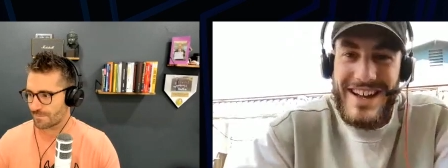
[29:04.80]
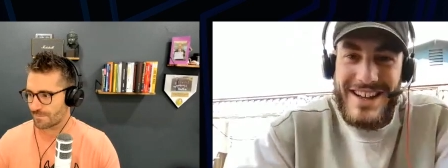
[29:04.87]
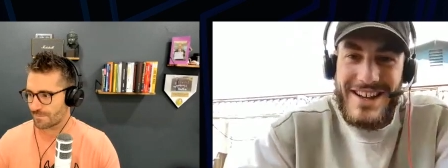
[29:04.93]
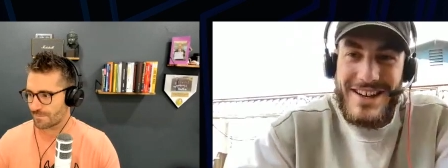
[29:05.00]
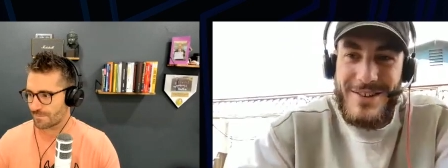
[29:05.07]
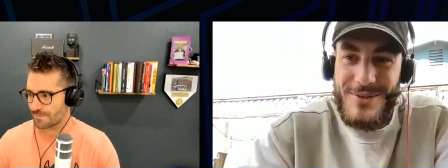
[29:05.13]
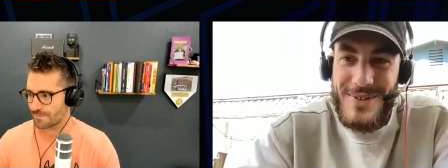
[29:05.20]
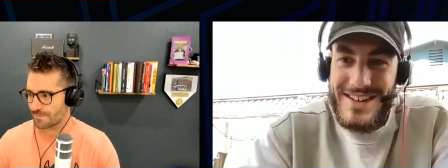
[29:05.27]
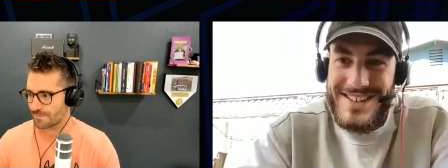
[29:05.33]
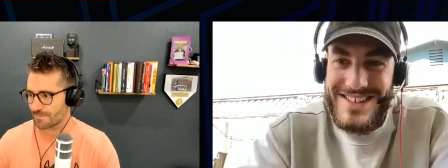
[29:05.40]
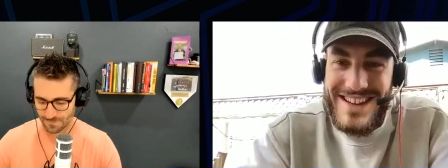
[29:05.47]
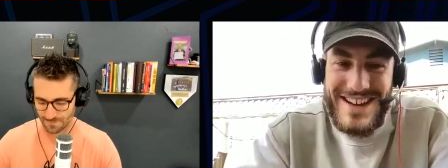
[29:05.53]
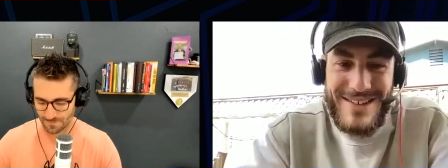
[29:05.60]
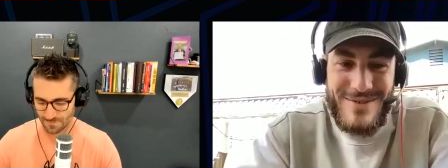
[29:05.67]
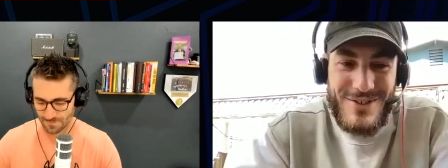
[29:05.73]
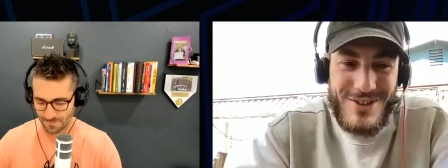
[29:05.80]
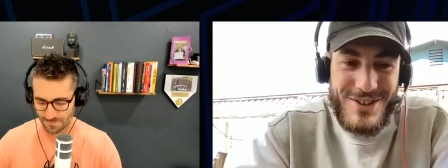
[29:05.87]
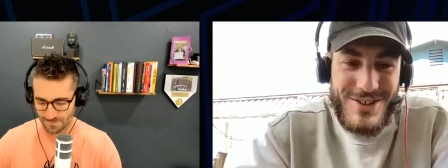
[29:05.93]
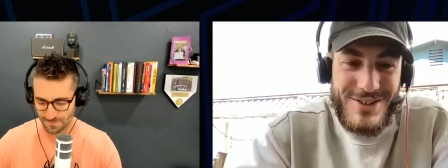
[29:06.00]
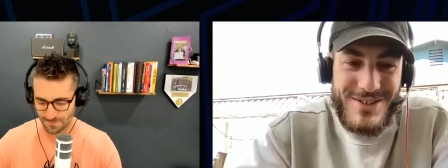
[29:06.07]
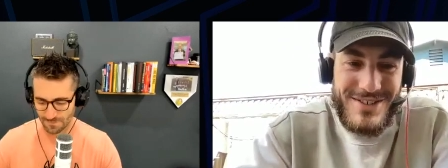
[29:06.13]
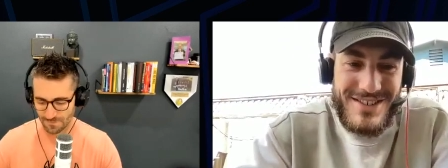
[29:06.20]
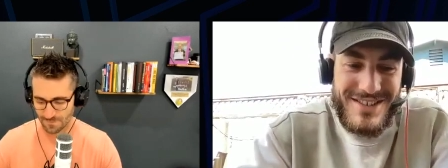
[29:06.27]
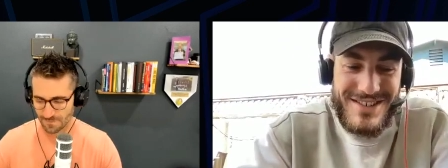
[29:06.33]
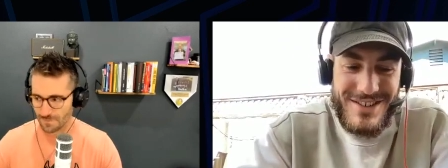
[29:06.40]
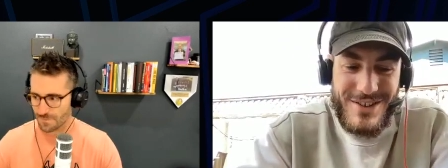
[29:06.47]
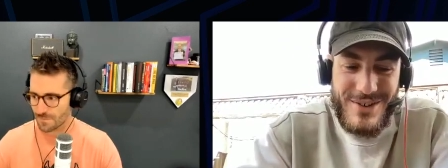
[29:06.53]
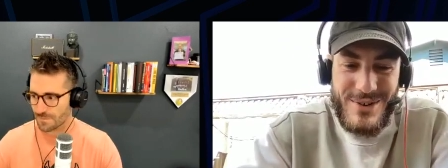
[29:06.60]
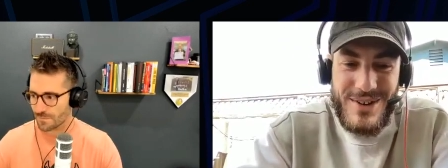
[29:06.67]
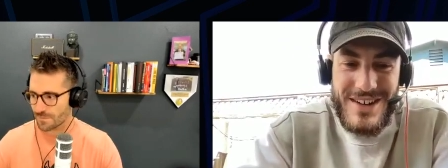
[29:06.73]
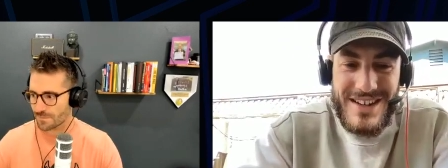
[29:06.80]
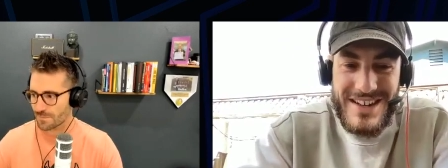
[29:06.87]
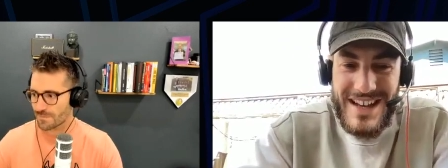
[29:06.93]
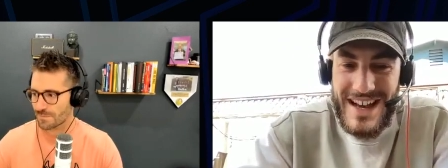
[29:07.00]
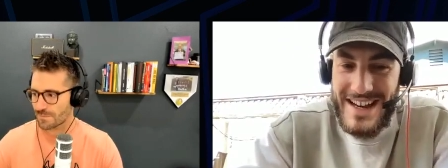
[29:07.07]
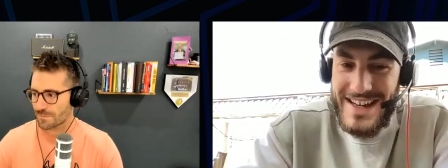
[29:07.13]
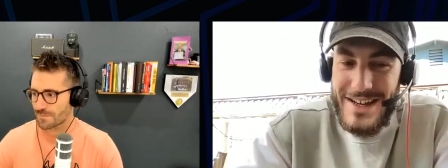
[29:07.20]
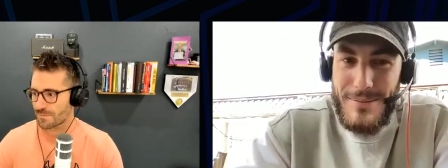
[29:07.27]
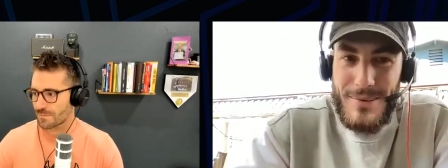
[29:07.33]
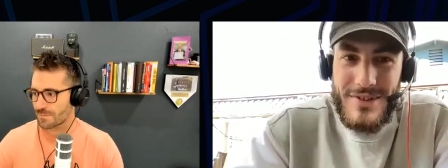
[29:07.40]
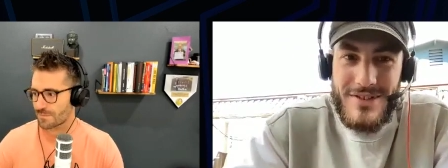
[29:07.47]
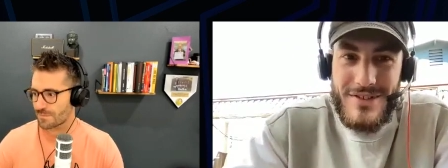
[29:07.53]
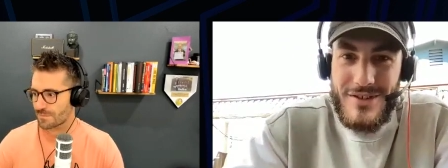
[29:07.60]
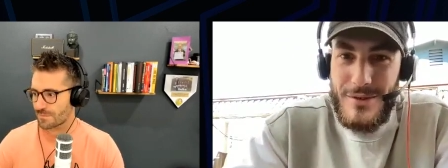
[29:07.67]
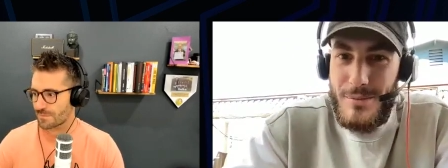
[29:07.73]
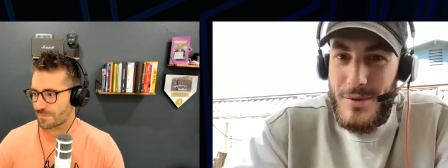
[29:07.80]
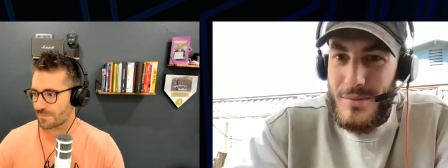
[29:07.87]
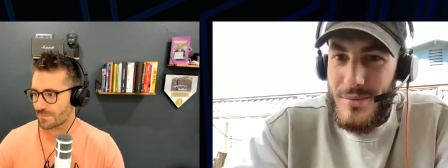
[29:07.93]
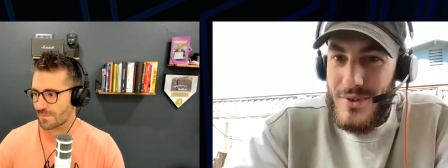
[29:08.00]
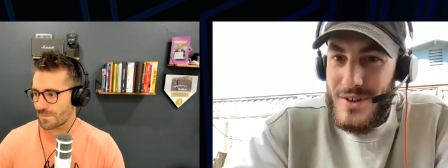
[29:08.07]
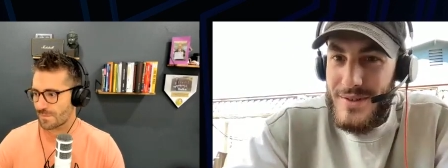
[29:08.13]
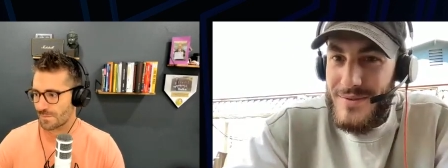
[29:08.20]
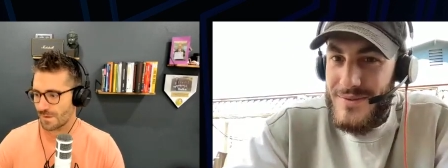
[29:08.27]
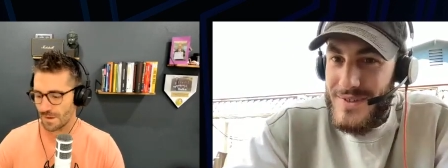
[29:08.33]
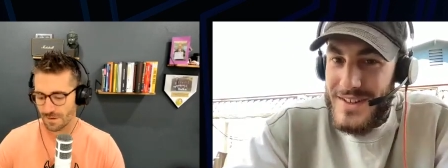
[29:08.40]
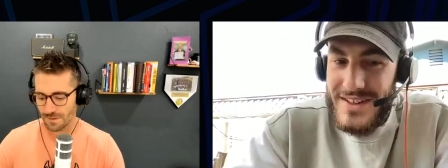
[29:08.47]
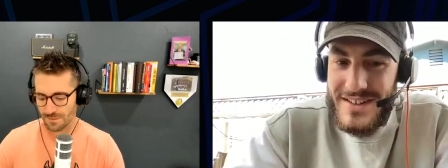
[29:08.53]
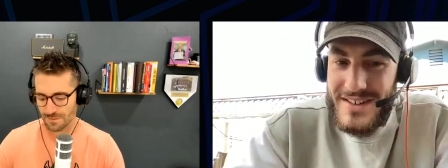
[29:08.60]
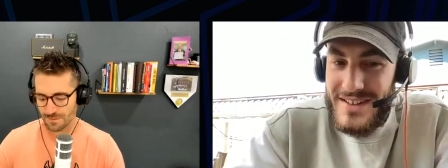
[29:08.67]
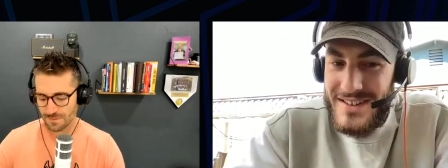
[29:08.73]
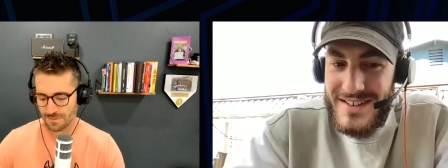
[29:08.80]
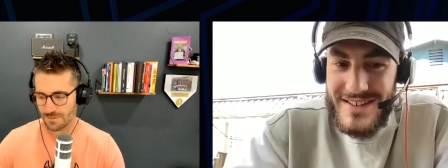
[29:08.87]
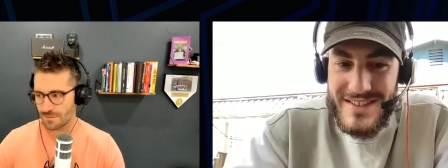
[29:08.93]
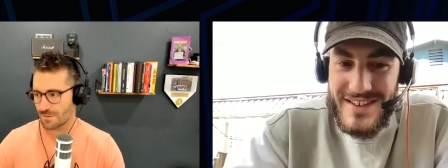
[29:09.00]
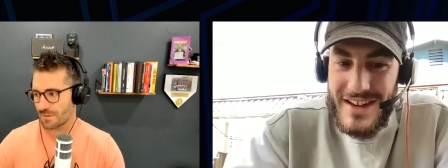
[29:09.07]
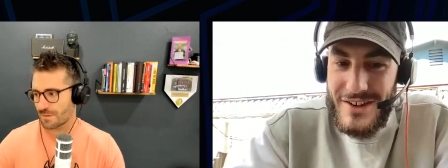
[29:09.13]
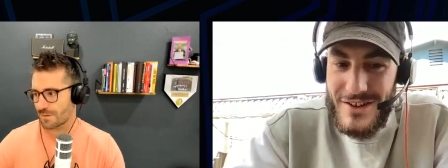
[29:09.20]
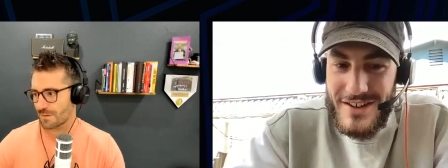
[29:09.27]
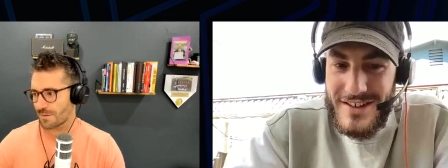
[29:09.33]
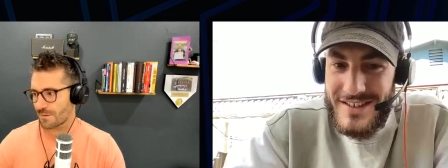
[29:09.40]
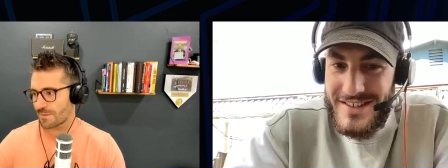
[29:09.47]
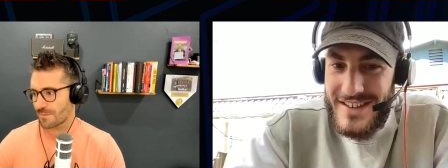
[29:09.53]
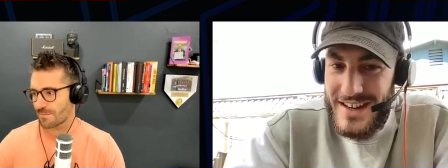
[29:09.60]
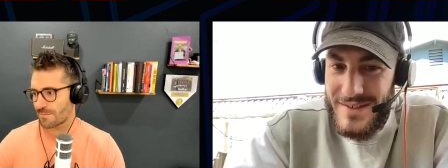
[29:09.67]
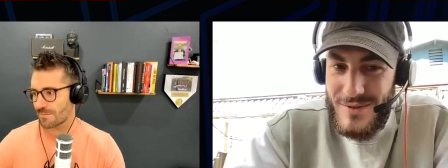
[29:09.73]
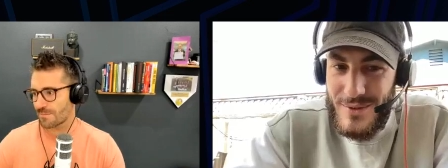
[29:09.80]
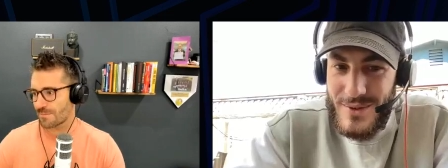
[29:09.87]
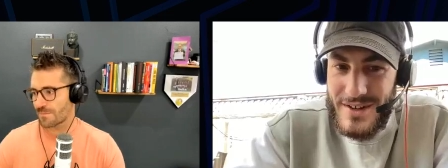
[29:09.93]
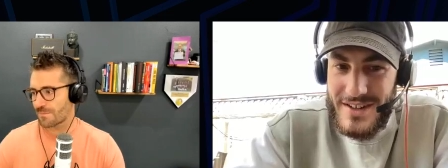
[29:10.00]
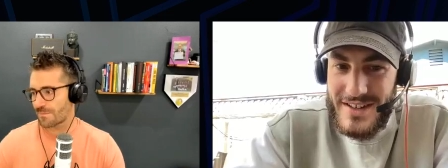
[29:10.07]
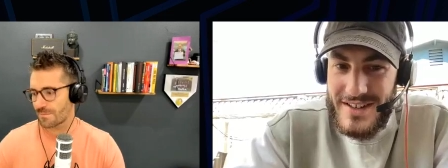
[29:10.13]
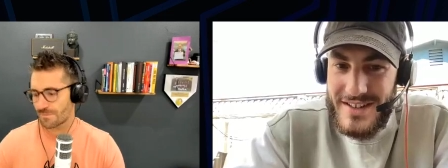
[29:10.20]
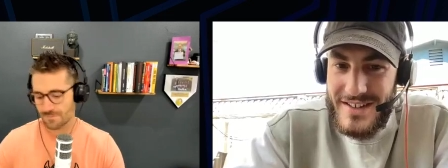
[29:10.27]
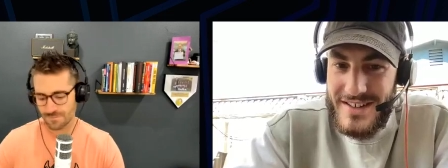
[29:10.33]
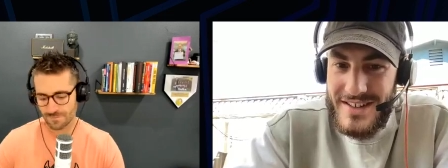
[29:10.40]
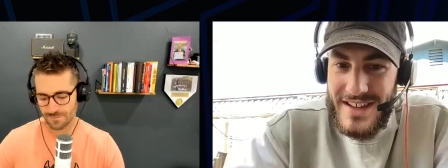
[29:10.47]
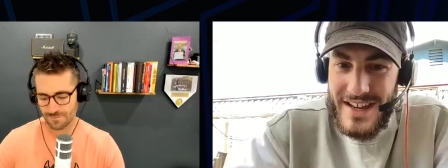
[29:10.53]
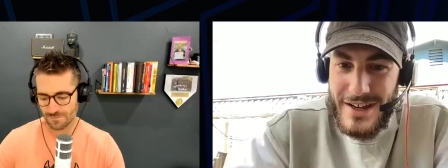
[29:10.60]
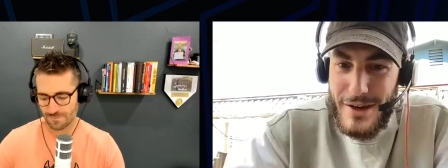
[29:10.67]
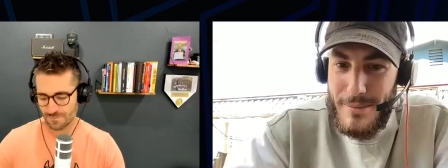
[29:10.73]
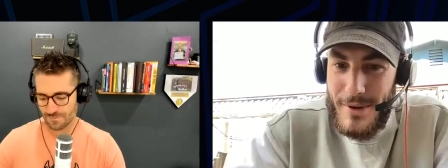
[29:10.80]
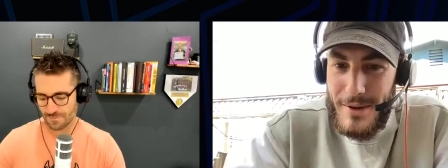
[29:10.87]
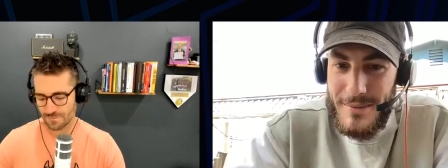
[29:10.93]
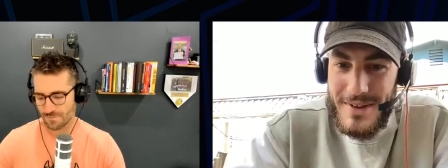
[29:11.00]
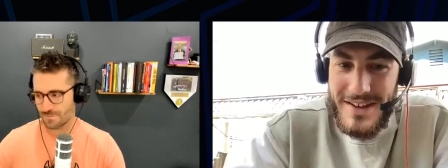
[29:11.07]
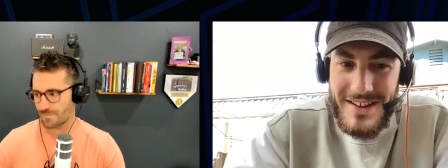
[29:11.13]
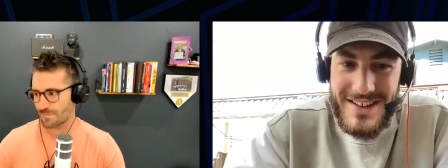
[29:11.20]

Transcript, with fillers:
Speaker 1: not on a Wednesday afternoon. So I can keep it super brief yeah. and then you can decide if you want to hang up on me.